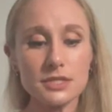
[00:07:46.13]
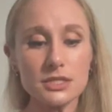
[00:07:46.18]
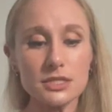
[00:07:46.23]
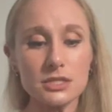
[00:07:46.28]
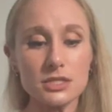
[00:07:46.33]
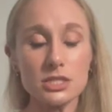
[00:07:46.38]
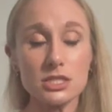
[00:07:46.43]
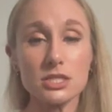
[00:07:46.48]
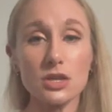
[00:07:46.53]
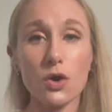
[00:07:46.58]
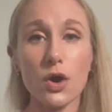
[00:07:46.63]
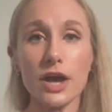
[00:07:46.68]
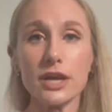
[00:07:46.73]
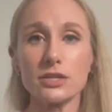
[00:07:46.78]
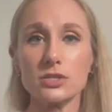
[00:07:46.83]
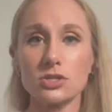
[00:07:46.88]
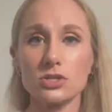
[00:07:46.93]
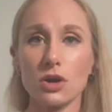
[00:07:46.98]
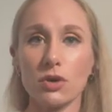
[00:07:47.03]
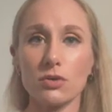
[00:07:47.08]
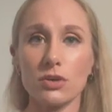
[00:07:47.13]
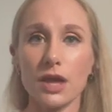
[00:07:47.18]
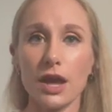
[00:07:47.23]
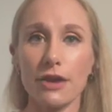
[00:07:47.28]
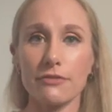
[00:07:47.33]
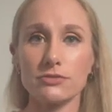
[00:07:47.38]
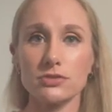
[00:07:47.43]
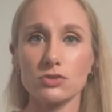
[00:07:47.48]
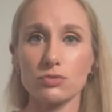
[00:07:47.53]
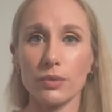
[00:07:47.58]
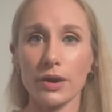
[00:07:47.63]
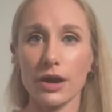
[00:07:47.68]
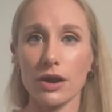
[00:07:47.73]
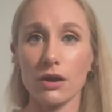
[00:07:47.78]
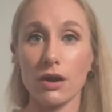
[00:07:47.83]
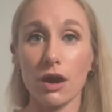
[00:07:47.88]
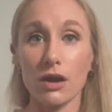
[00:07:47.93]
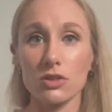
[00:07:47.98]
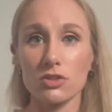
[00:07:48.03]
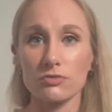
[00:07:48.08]
so I don't have to
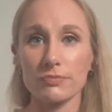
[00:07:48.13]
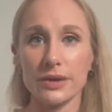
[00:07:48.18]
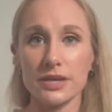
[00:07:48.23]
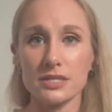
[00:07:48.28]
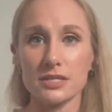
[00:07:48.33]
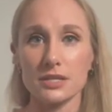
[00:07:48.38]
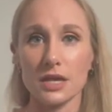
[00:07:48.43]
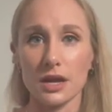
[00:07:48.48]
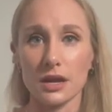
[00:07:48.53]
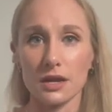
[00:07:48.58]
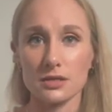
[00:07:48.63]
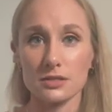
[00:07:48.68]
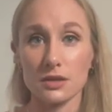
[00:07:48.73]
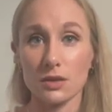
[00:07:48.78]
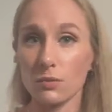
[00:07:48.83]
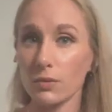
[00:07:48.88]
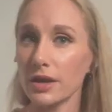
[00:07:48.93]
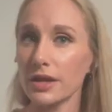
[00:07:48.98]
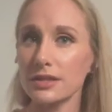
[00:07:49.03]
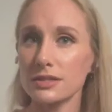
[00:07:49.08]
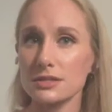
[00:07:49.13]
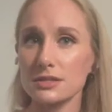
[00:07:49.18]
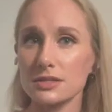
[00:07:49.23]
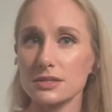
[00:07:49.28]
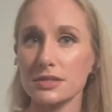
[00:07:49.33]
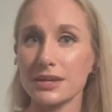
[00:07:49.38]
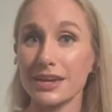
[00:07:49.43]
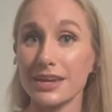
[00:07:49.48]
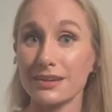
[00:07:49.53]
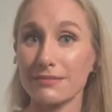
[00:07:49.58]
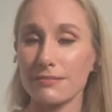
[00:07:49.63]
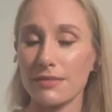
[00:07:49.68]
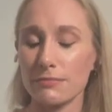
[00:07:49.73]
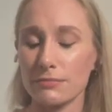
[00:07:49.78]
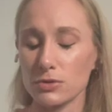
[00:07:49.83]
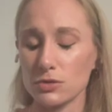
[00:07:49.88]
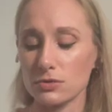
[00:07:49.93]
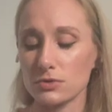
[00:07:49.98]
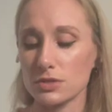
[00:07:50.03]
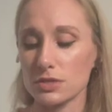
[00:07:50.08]
wear all of my socks at once in my
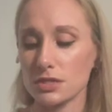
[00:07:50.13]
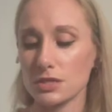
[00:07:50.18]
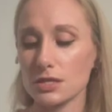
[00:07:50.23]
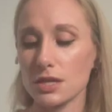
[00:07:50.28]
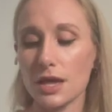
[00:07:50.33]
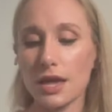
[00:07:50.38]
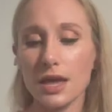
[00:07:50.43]
boots.